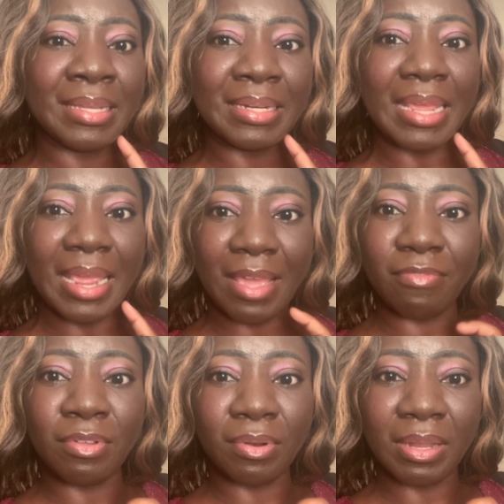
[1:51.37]
they
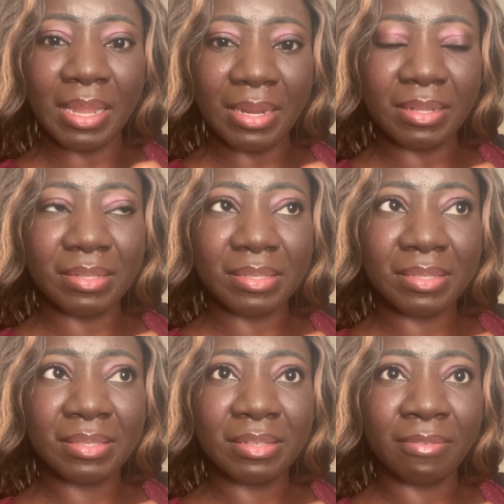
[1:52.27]
have their
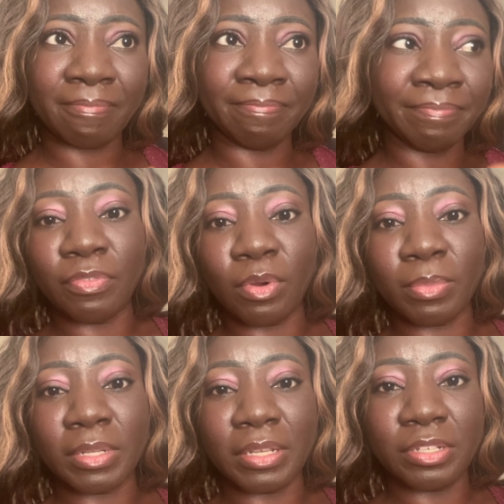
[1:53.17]
latest
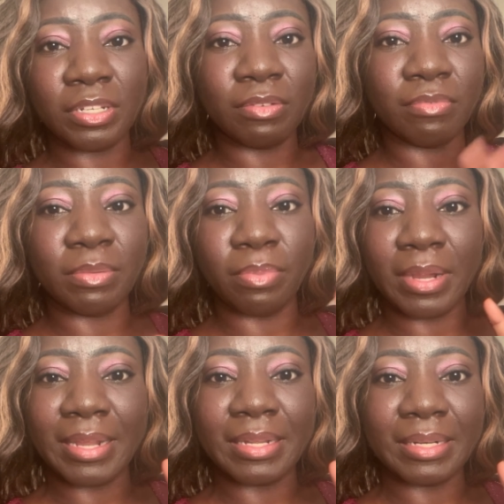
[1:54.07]
formulation and
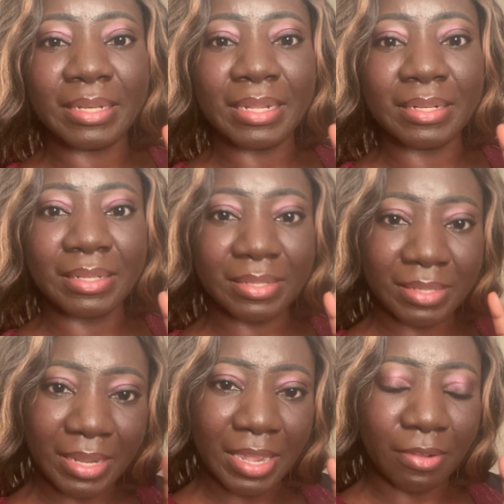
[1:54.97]
rebranding that it is
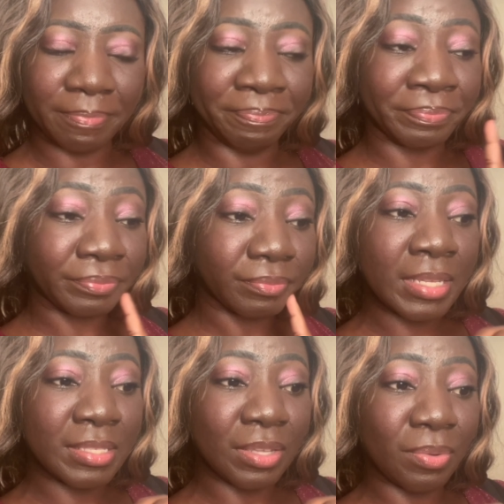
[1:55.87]
now.
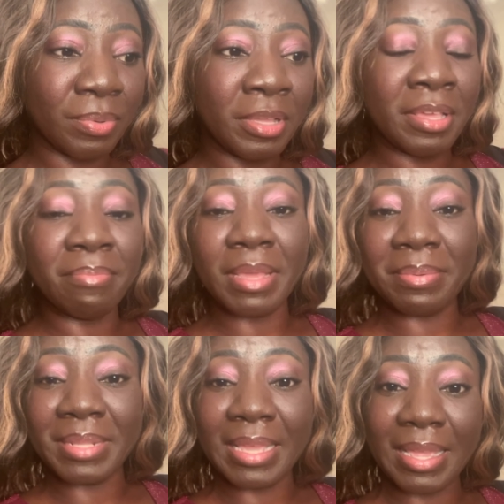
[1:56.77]
And so
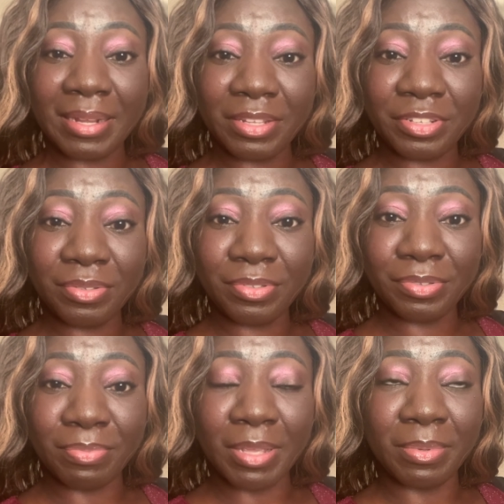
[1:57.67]
maybe they had
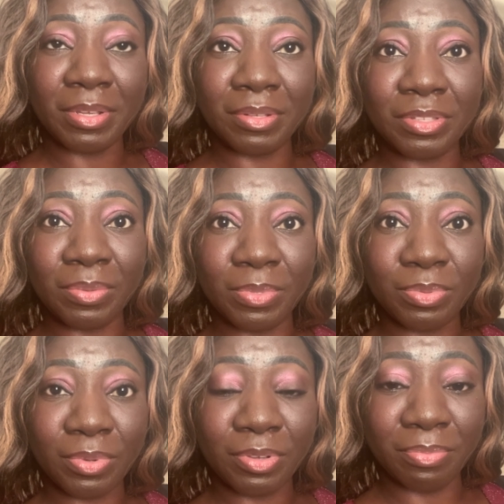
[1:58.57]
issues, maybe consumers
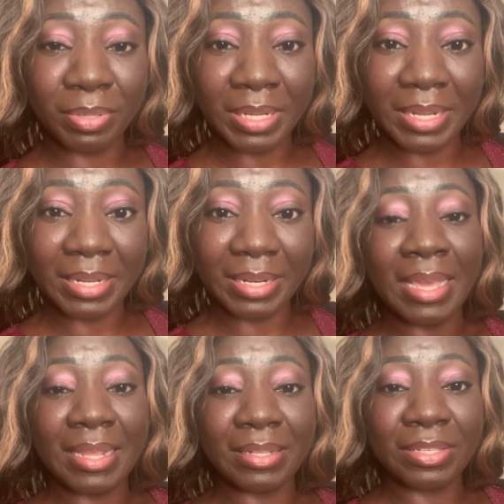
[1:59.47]
were complaining,
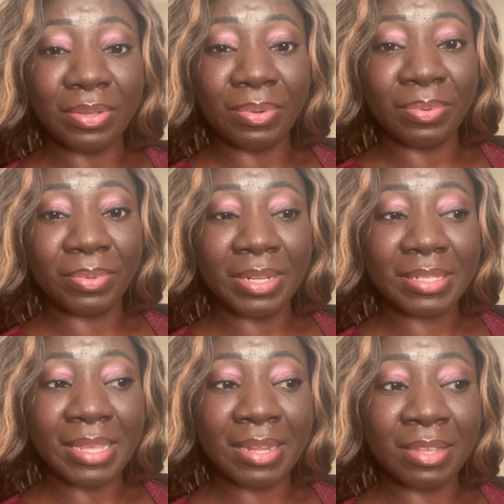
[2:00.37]
and so they
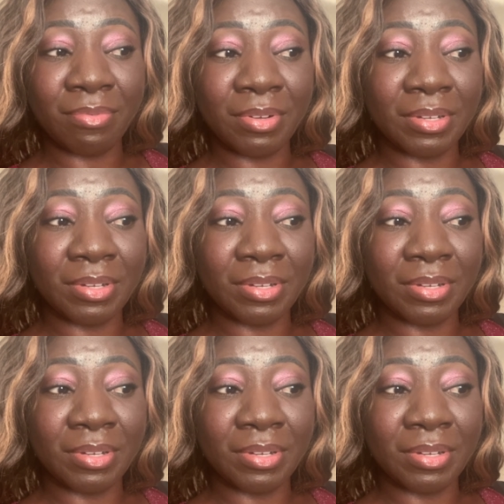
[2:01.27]
decided to get rid